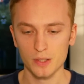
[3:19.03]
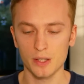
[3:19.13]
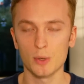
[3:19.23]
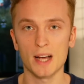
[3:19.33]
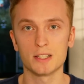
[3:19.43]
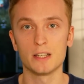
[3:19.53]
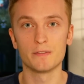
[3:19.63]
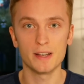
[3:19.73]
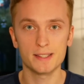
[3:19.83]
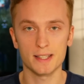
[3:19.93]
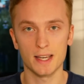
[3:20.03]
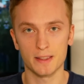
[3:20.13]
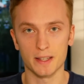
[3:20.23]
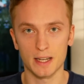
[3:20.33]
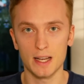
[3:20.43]

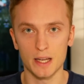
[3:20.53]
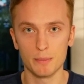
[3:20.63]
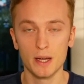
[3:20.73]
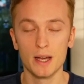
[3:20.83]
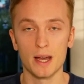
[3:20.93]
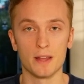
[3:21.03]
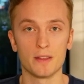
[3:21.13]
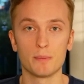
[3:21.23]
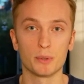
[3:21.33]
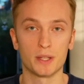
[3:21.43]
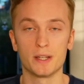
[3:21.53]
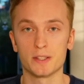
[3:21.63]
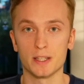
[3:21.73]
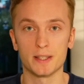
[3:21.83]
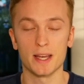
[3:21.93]
investigate the claim and then
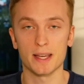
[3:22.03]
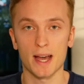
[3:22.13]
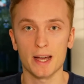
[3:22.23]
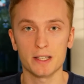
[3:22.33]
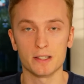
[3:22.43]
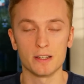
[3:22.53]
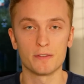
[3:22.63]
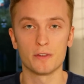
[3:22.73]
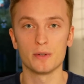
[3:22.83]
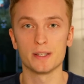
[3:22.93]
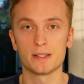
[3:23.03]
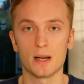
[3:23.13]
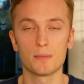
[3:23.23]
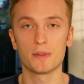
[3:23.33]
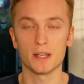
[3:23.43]
potentially take action if there is
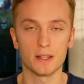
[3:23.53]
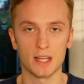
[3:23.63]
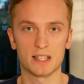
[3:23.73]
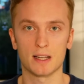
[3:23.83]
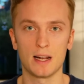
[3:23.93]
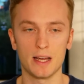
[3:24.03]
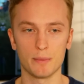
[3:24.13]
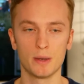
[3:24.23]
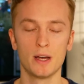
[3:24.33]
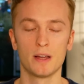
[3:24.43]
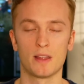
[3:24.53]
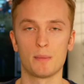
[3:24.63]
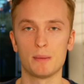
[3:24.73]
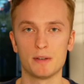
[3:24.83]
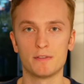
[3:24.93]
something in that claim that
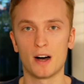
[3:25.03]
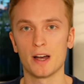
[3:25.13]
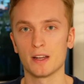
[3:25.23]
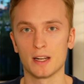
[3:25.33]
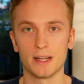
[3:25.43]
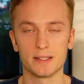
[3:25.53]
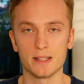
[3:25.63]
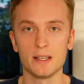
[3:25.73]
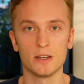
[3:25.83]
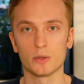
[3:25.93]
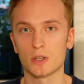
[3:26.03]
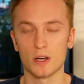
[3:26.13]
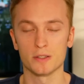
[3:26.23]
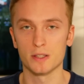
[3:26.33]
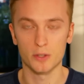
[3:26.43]
maybe violates the EOS
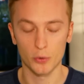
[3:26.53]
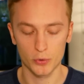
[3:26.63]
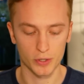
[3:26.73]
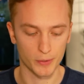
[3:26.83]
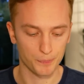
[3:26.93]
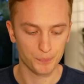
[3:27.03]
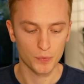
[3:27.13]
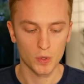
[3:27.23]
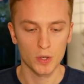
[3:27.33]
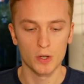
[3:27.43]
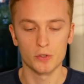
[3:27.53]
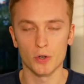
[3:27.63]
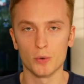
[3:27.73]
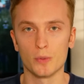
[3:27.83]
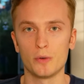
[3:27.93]
constitution.
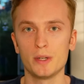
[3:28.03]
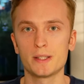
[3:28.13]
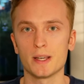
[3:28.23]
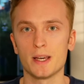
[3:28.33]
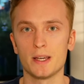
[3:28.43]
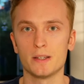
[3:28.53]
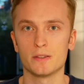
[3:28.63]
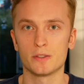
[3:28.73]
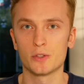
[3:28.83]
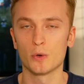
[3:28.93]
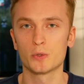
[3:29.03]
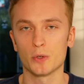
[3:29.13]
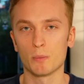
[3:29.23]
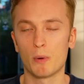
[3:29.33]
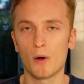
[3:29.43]
So there is a
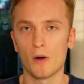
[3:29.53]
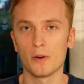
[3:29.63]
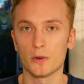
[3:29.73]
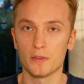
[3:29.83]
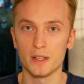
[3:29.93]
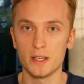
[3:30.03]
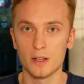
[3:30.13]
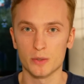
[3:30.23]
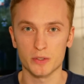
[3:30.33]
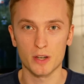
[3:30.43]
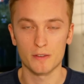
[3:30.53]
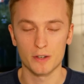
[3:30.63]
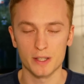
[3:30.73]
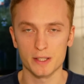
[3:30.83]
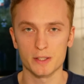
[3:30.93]
social part of the EOS
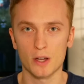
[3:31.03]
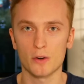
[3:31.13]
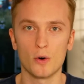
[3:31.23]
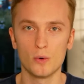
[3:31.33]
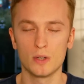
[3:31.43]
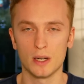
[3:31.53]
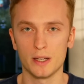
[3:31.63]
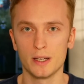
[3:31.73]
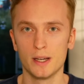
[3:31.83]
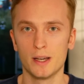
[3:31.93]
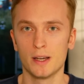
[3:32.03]
governance. It's not only